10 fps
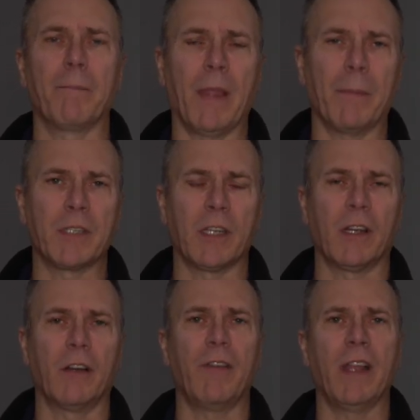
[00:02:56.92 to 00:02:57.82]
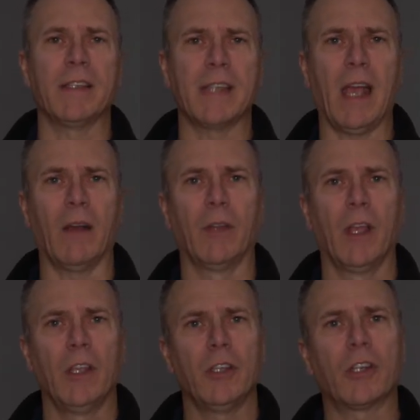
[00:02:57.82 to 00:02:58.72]
particular event down,
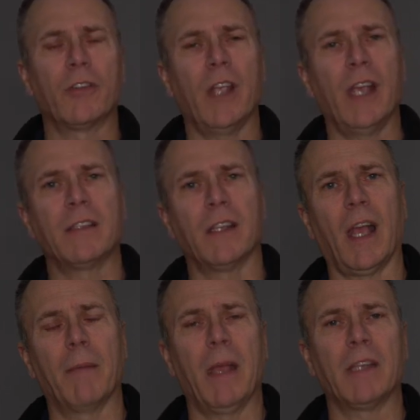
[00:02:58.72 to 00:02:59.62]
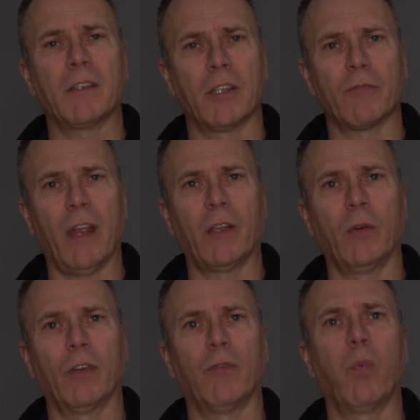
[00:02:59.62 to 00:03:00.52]
you're creating a maintenance
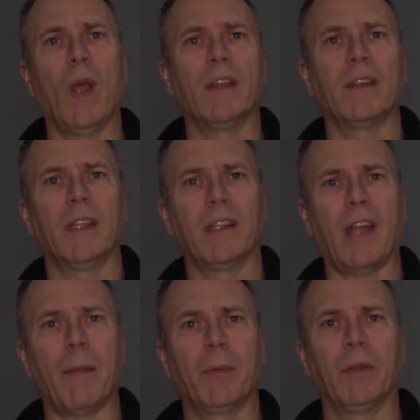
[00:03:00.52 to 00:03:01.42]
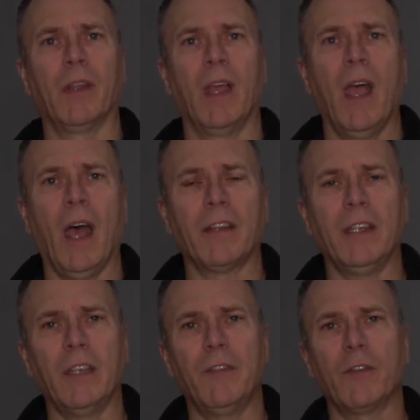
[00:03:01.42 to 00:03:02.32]
record of when things happened. And I
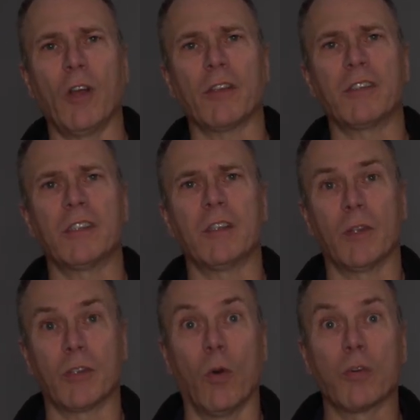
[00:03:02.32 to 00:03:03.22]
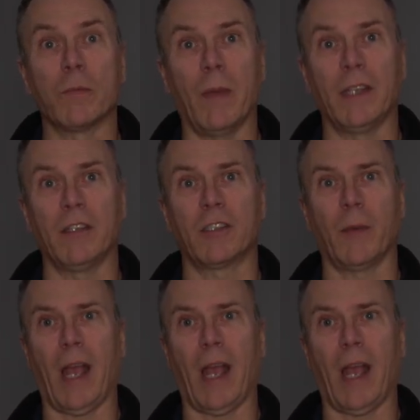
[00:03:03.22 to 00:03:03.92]
think if you've got a system that's automated, so it